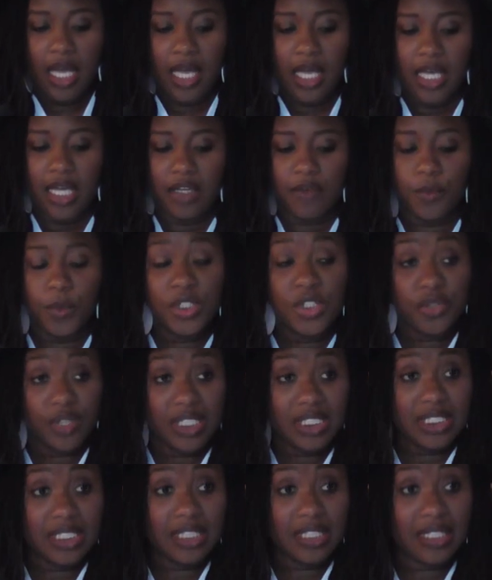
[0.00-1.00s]
If we
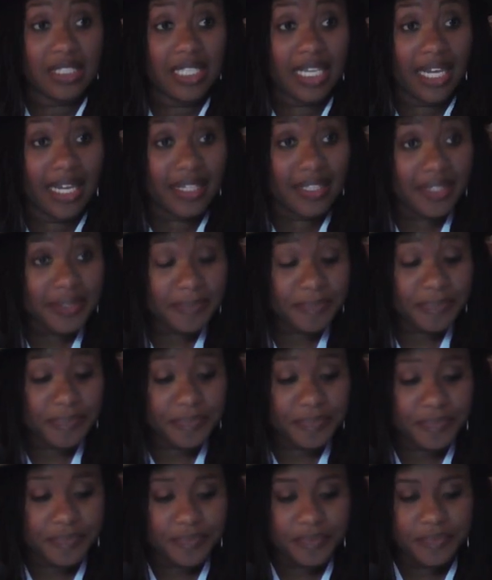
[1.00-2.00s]
trusted the data,
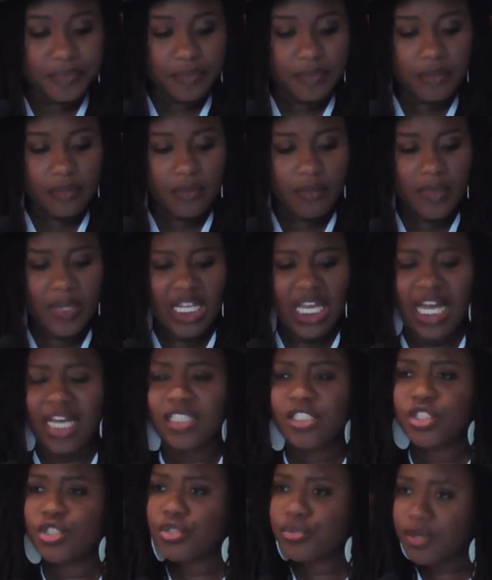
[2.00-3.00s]
a
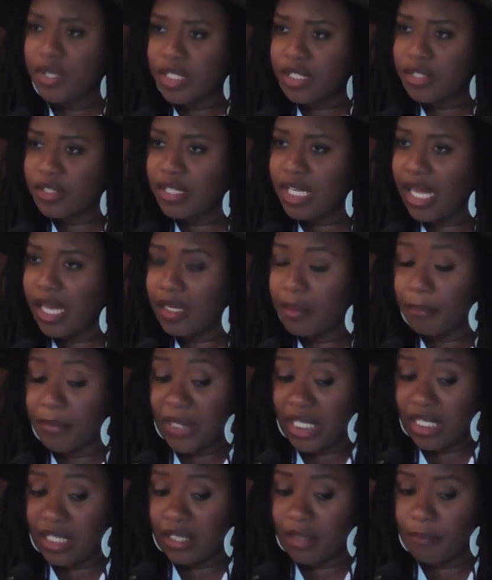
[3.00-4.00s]
Detroiter like
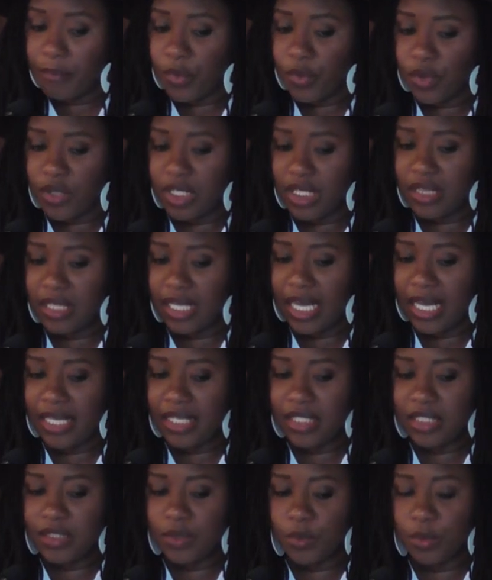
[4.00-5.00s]
me, born in the
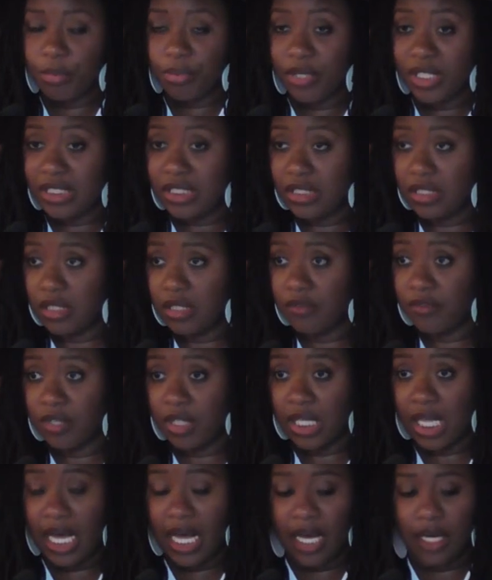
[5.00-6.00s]
80s, would presently
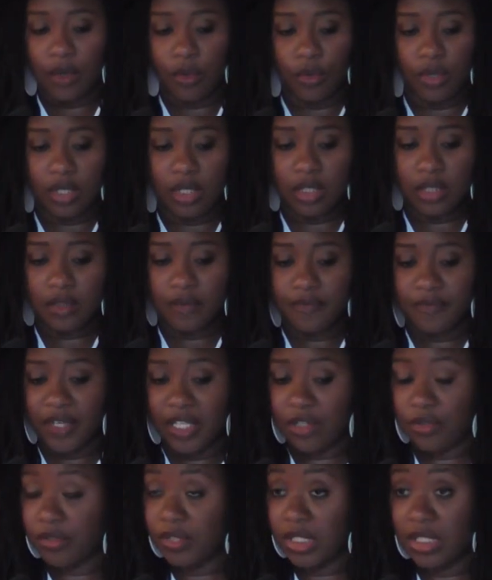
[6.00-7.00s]
rely on
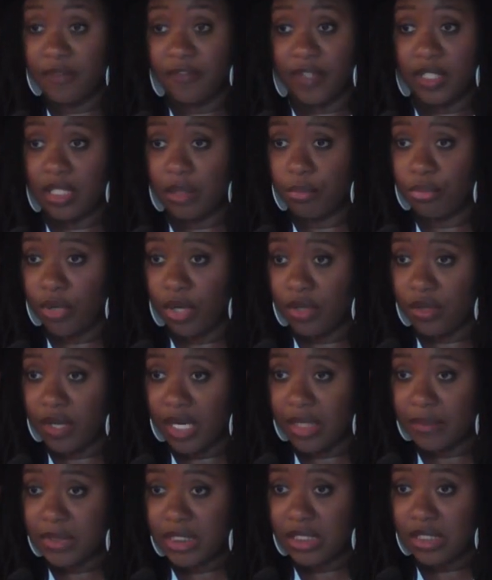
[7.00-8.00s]
federally funded
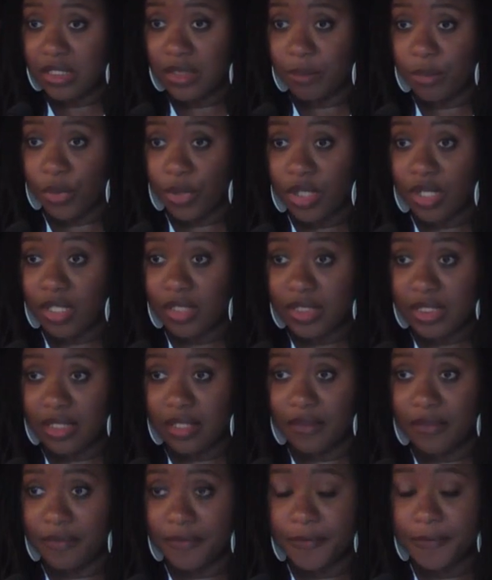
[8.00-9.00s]
programs to support herself.